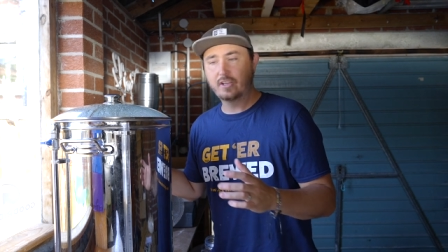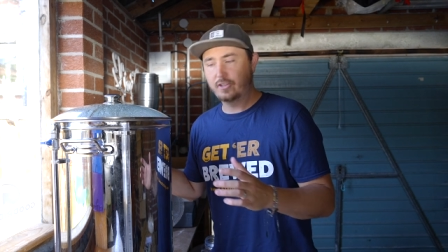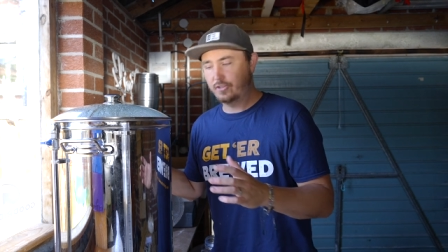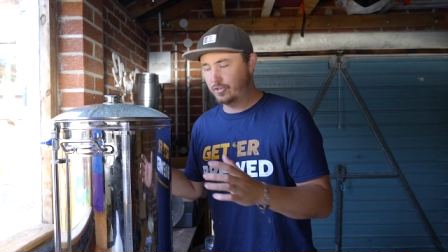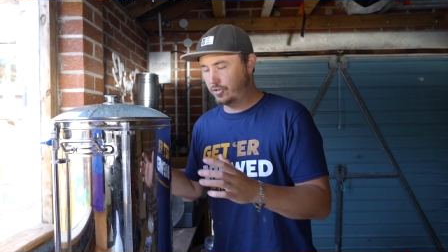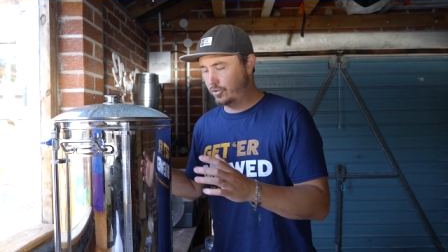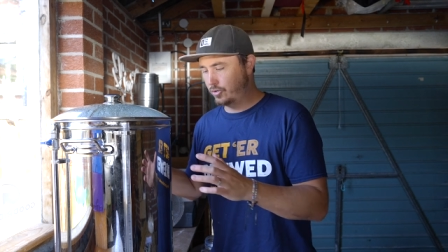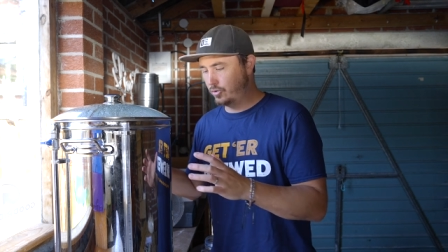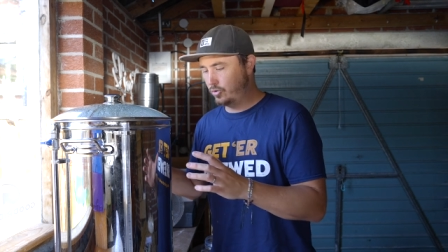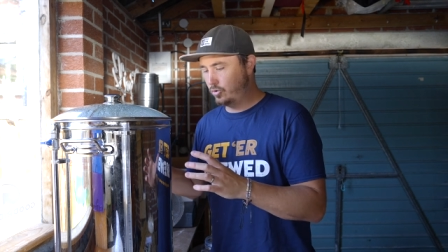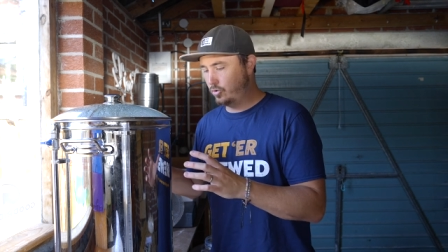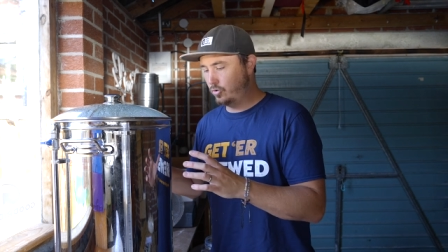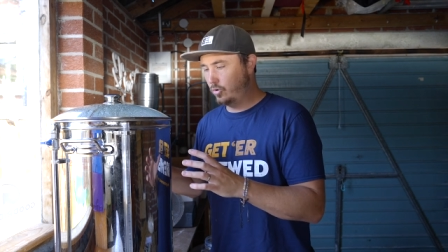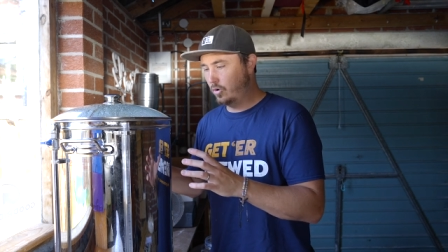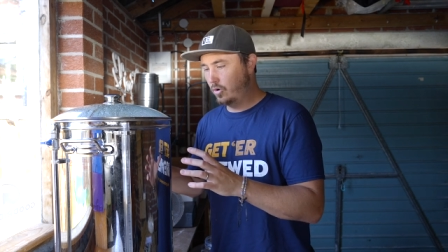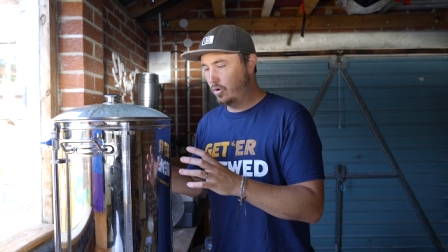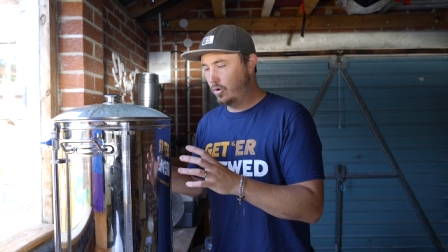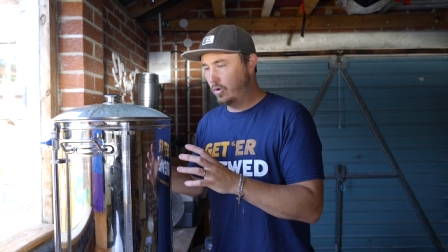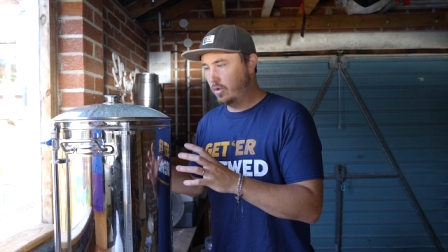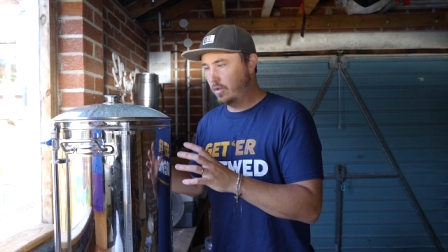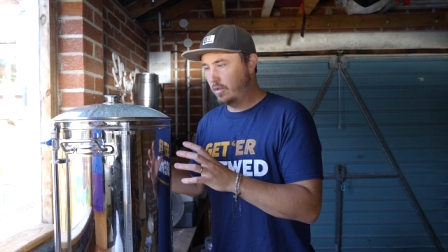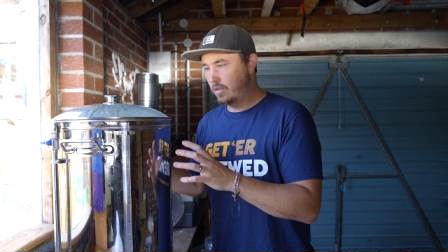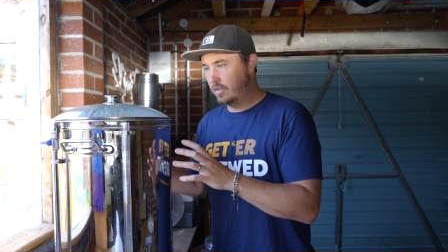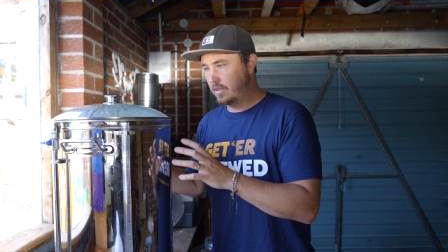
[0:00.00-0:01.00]
to
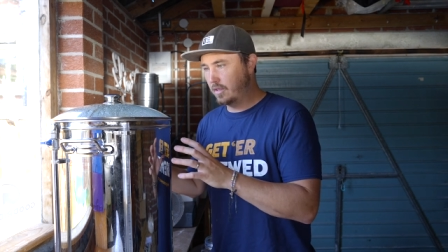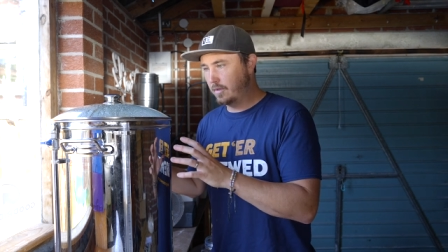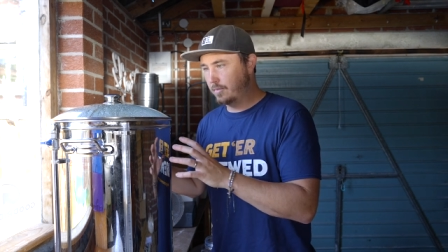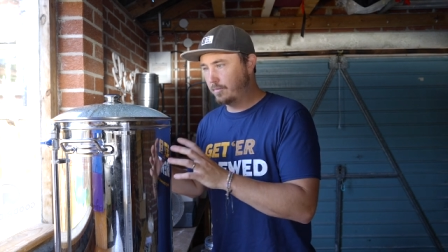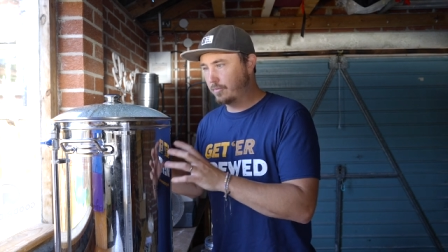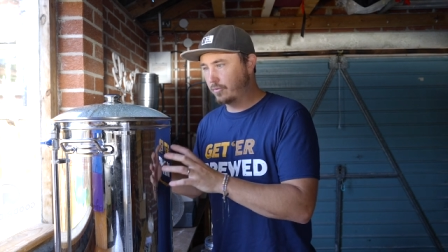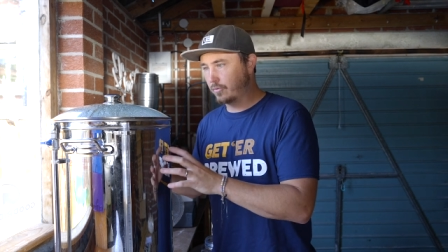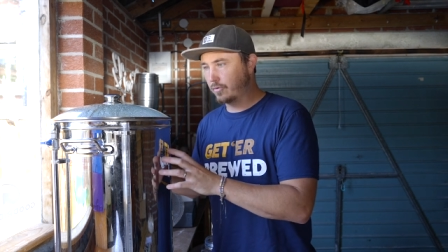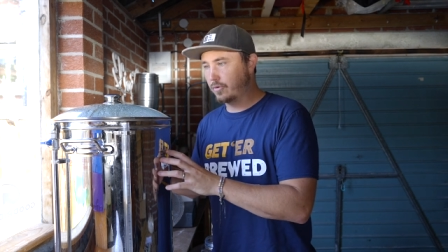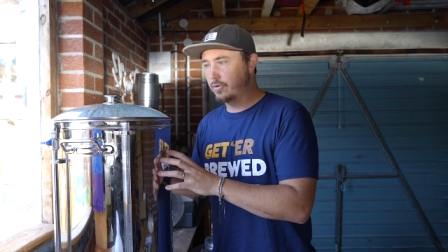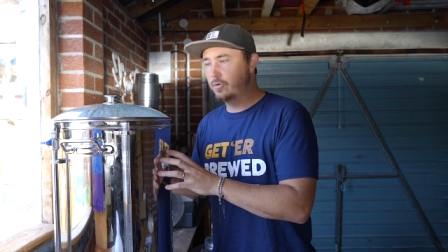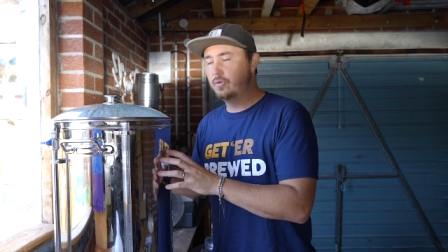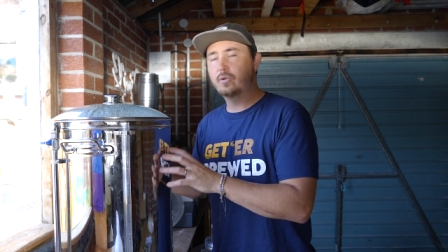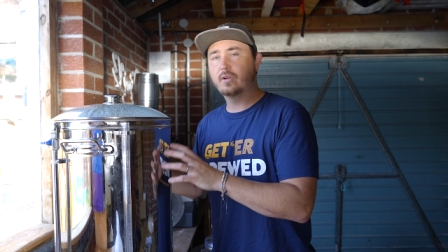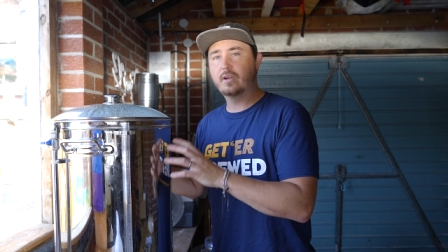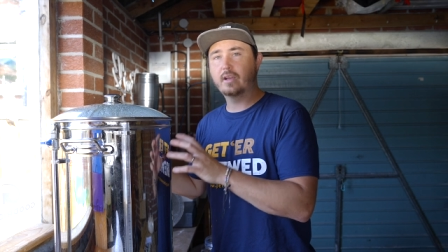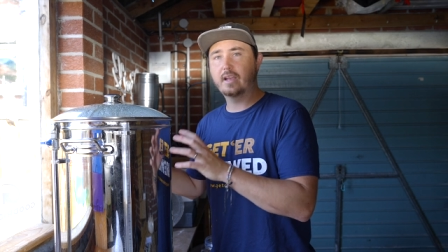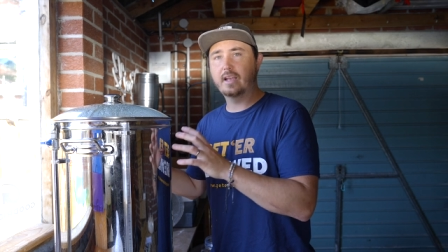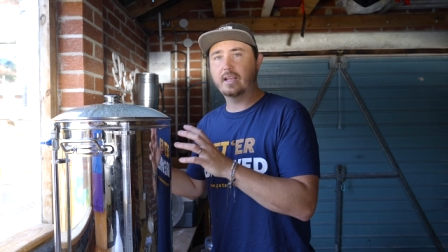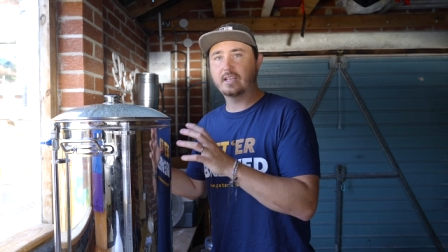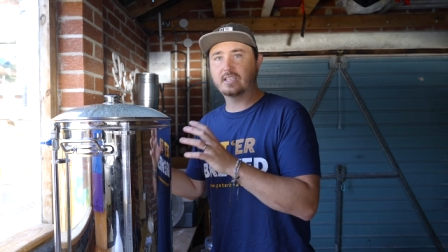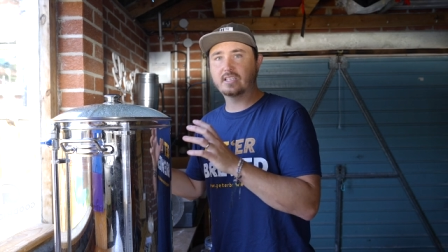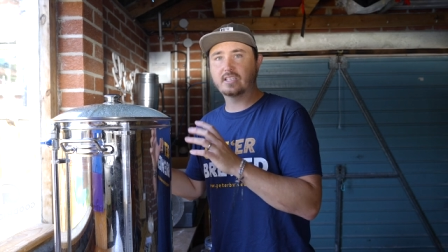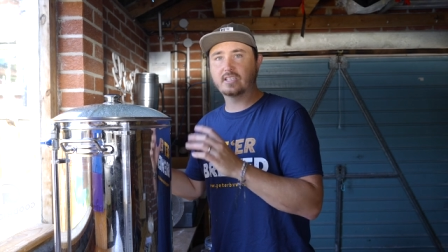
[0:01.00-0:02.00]
the brew.
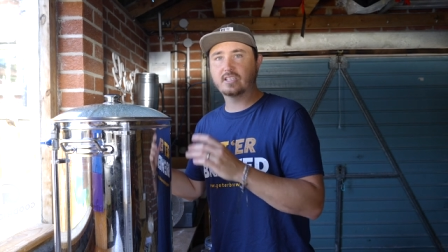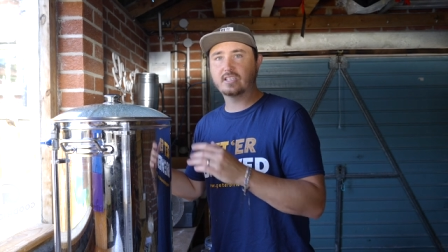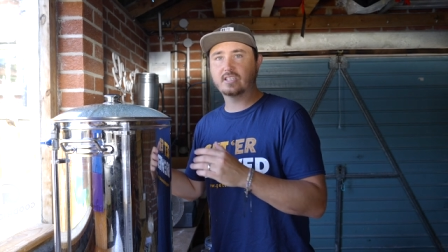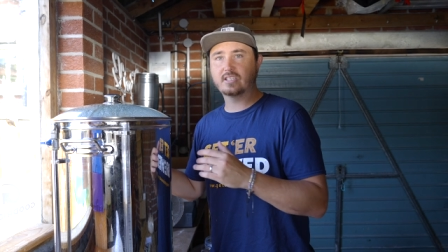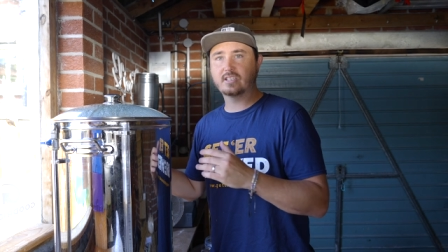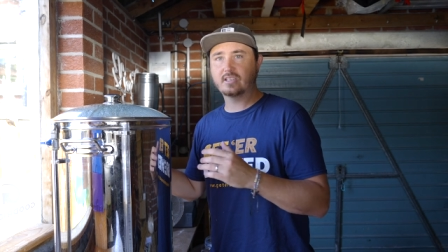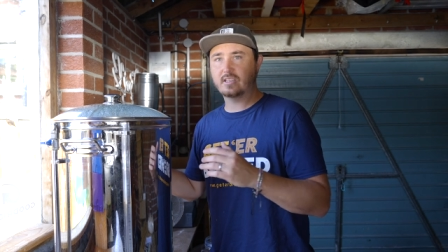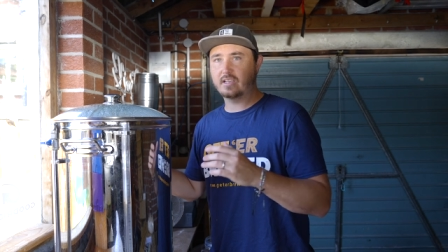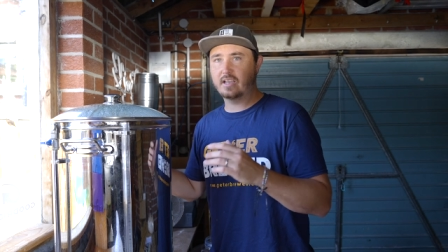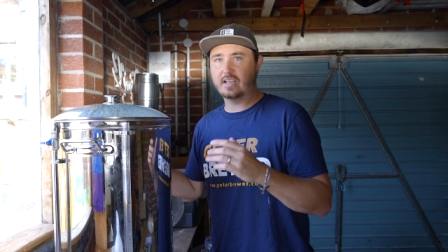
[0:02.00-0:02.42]
It's,